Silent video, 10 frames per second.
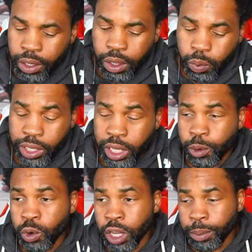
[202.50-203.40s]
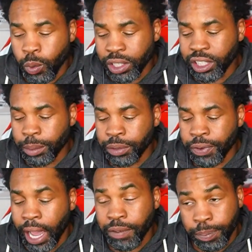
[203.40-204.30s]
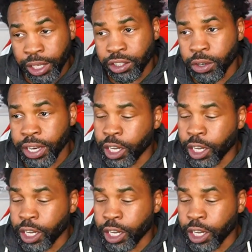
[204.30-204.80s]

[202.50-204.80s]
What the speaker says: When he moved up to 175 and beat Sergey